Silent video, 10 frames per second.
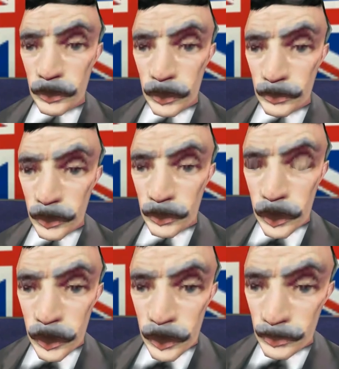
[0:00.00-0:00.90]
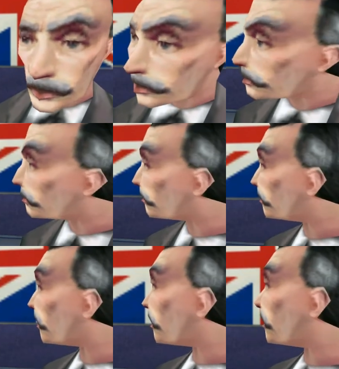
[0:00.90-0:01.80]
Neither is she.
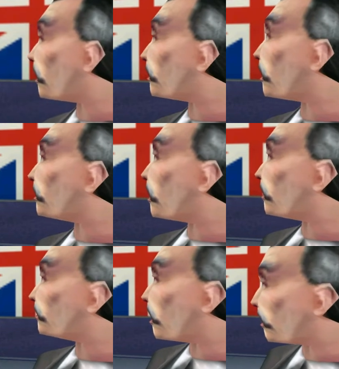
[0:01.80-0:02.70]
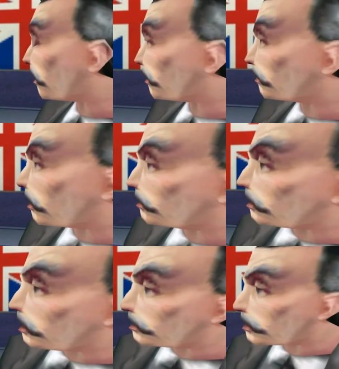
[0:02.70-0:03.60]
I plan to submit a formal
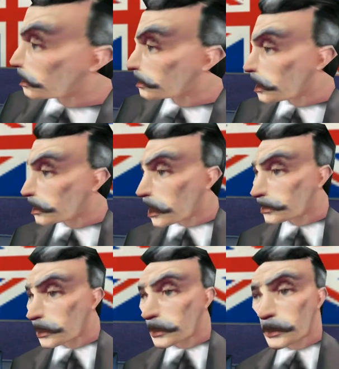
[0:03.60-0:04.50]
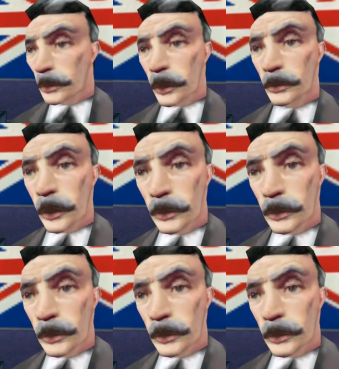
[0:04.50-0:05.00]
request to review her record for